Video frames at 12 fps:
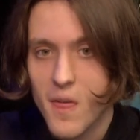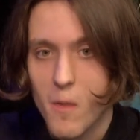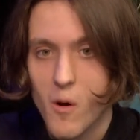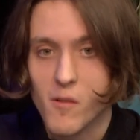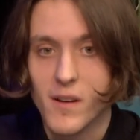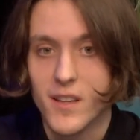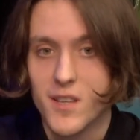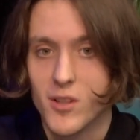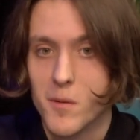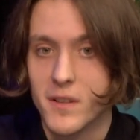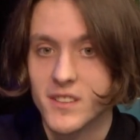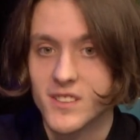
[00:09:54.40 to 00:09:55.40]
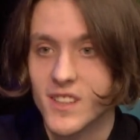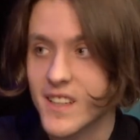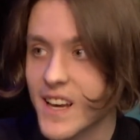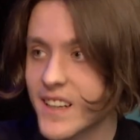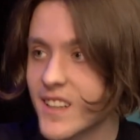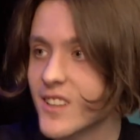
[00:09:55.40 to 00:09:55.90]
Well, thank you for coming today
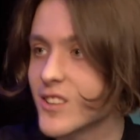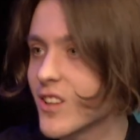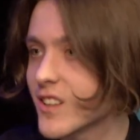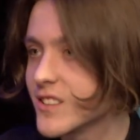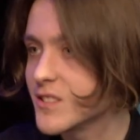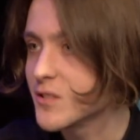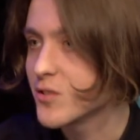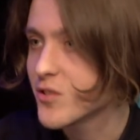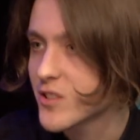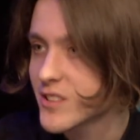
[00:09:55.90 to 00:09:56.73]
and good luck in the future.